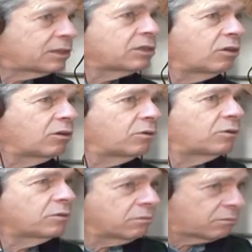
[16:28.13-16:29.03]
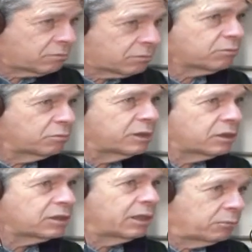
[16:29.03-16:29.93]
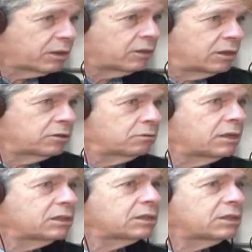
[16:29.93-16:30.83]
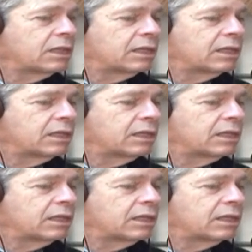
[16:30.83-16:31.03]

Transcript: so we could say we're going to do this.